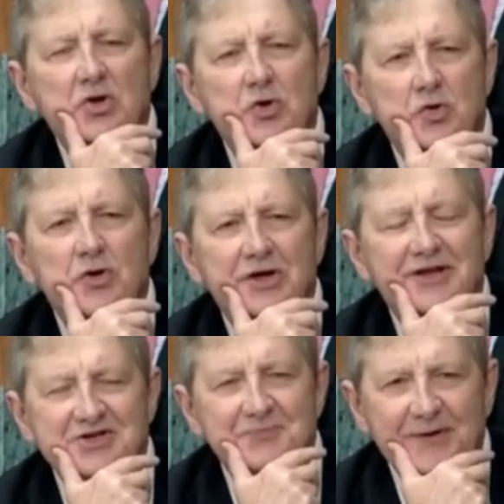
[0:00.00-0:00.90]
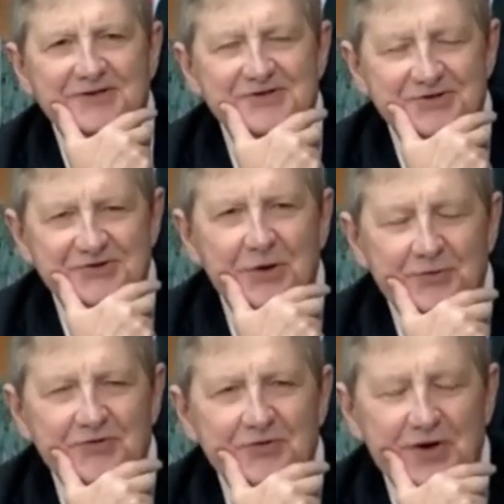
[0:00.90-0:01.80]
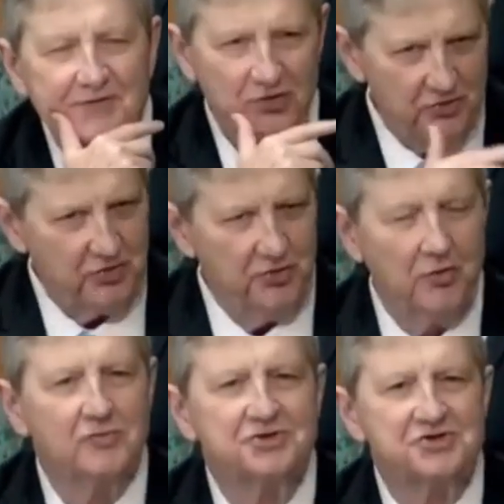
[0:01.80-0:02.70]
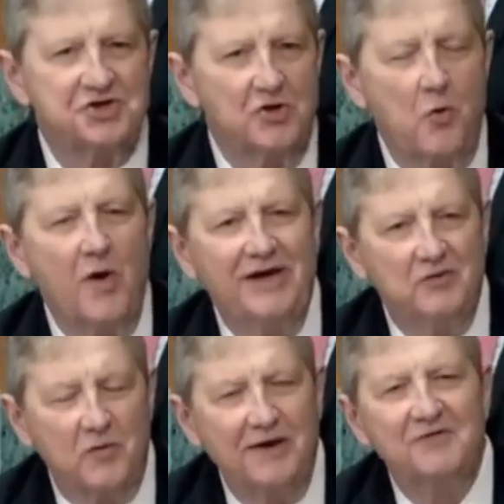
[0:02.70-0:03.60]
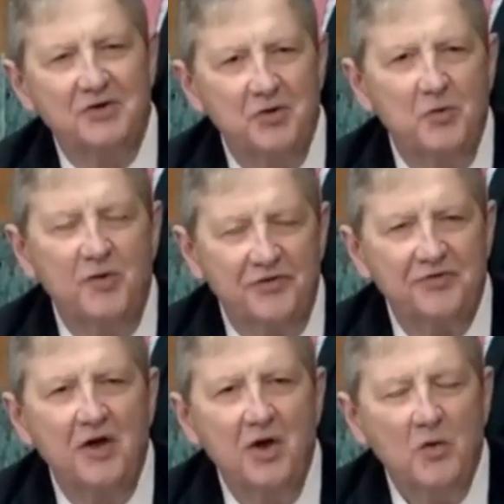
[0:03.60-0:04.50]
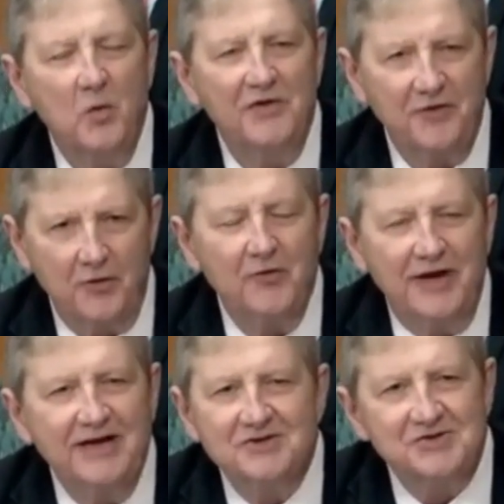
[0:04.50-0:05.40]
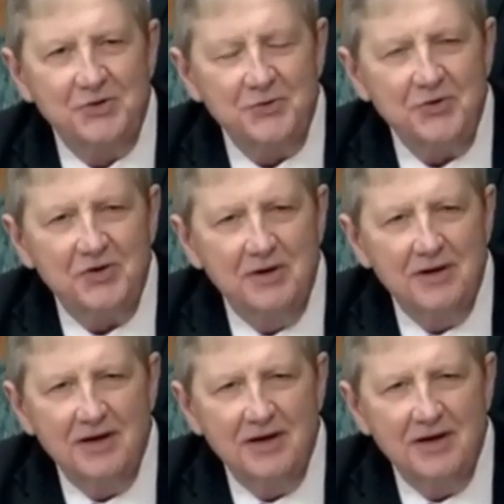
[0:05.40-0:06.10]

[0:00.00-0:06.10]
you look at expenses, don't you? You don't just equate revenue with earnings, do you?